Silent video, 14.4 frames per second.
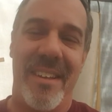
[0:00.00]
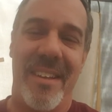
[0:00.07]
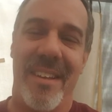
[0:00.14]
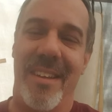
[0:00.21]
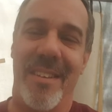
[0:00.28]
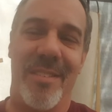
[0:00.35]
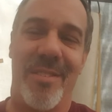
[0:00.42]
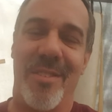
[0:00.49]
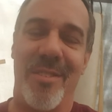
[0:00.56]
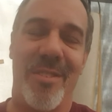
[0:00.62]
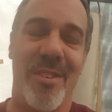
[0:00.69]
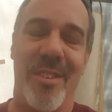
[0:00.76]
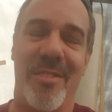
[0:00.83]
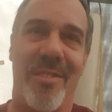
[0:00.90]
is
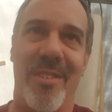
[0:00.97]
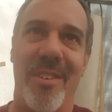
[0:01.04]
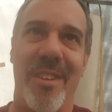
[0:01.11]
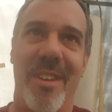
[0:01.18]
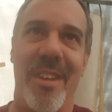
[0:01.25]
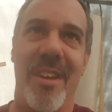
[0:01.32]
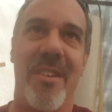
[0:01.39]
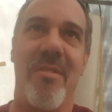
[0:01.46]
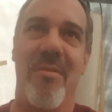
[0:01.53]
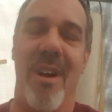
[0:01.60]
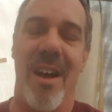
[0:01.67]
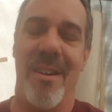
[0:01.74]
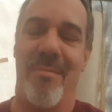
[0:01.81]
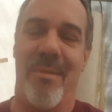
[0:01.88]
just
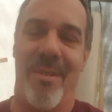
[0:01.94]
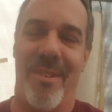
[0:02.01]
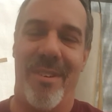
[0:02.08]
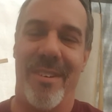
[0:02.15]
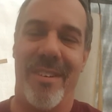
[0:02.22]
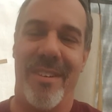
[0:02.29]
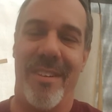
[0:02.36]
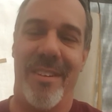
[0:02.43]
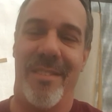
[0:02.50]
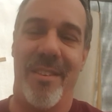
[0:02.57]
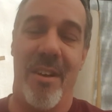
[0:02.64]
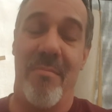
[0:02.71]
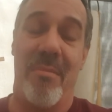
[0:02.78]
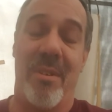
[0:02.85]
incredible.
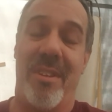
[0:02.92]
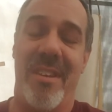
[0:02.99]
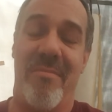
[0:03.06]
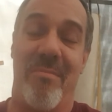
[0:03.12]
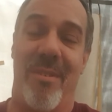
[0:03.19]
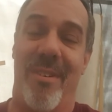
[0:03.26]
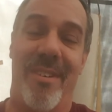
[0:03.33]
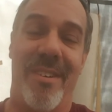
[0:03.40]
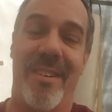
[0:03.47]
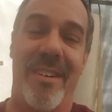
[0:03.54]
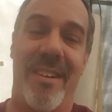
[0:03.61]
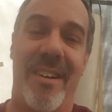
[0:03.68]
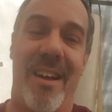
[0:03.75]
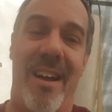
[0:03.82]
It's unbelievable.
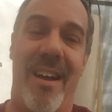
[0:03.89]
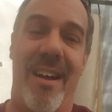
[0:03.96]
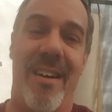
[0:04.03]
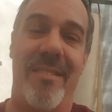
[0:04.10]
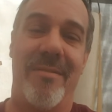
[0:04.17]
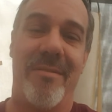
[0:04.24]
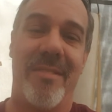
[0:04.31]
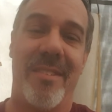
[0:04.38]
Uh,